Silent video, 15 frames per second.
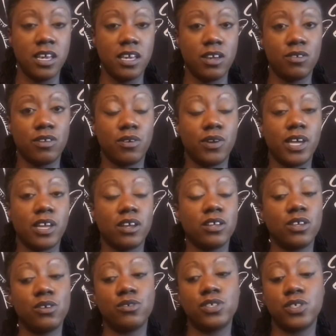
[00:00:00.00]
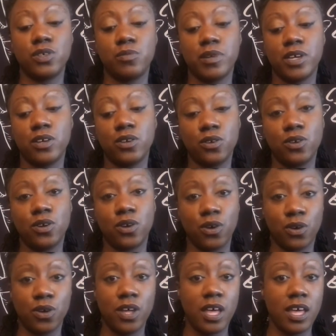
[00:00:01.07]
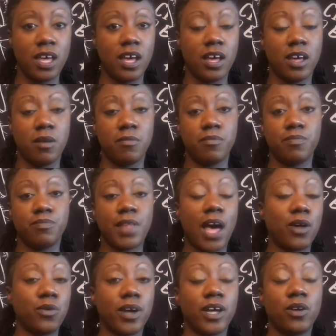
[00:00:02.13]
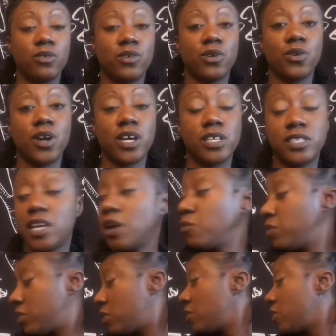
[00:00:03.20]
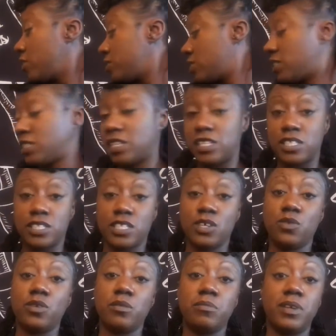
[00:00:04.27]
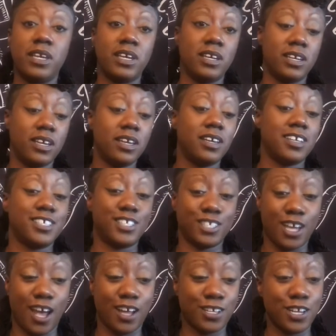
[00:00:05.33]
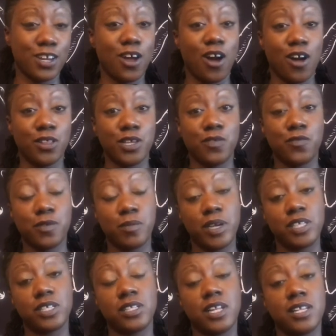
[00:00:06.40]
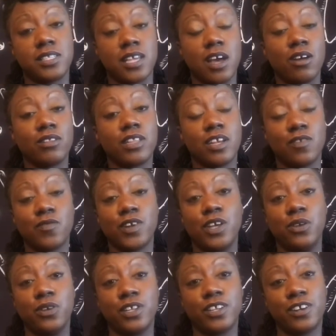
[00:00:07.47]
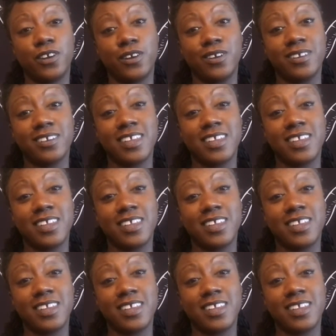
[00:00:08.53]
You know, get on YouTube and Google, how do I go no contact with a narcissist? You would be shocked at all the information that's out there for you to learn.